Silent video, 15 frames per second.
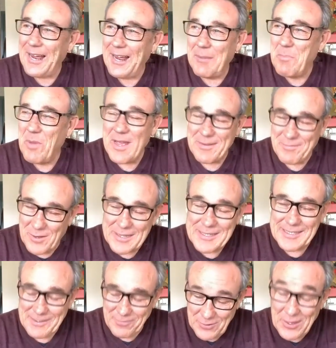My advice
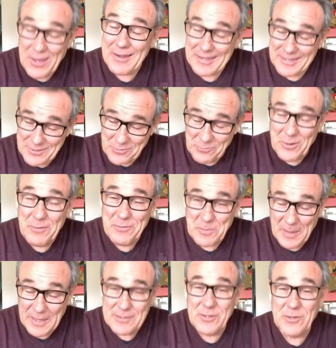is, if you're going into your roof
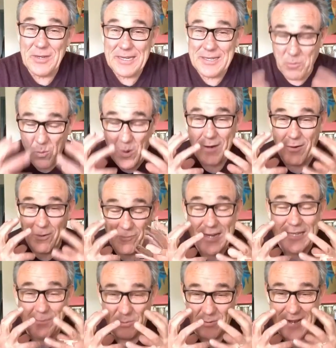space, you need to wear a
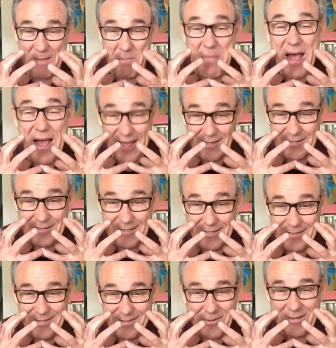respirator mask,
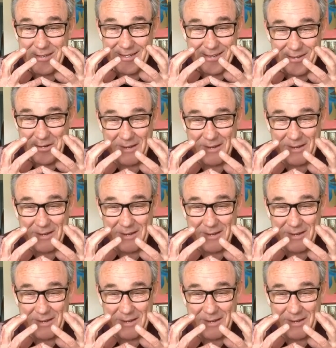not